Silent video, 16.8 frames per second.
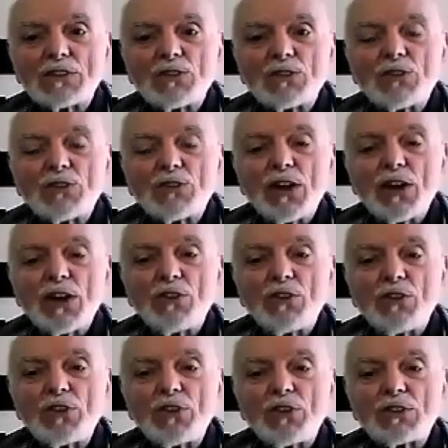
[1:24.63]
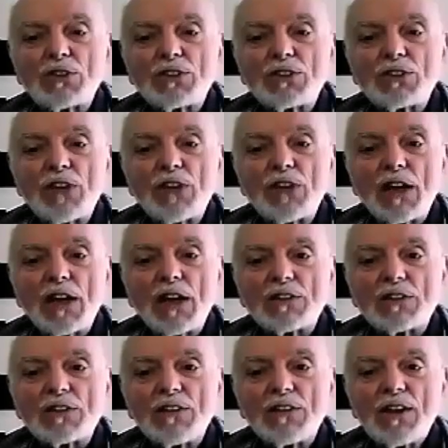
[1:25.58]
with radio frequency
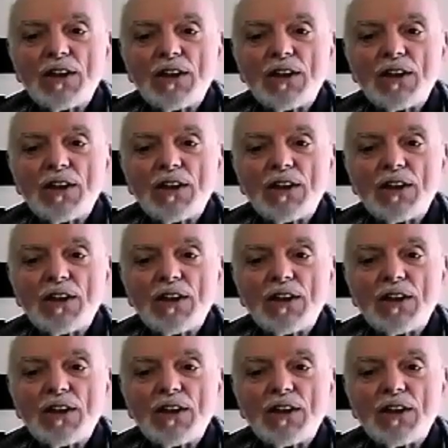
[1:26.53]
radiation,